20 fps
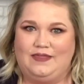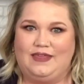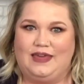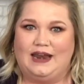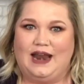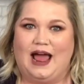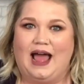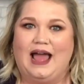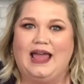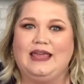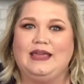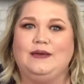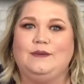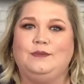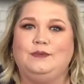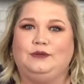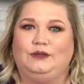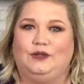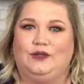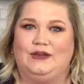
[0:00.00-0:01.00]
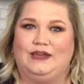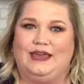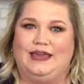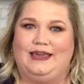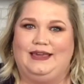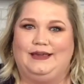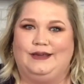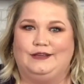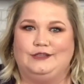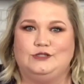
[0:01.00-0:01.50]
that I am
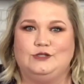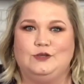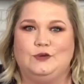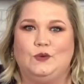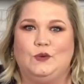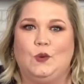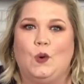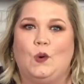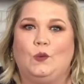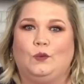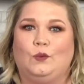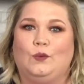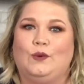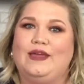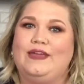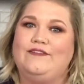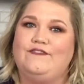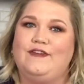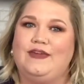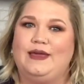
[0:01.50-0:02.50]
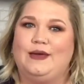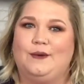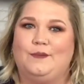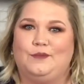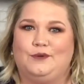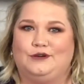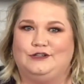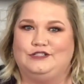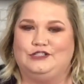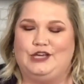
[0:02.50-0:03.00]
looking to
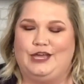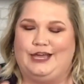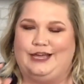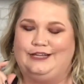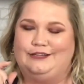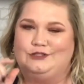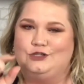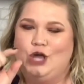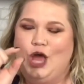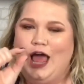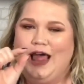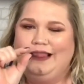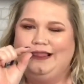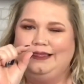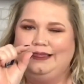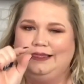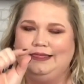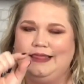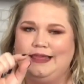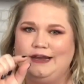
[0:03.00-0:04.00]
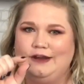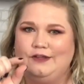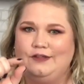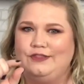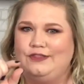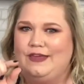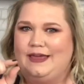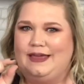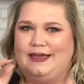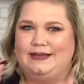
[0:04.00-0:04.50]
revamp or change little
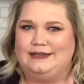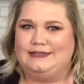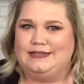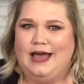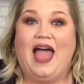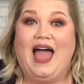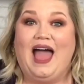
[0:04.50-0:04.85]
things.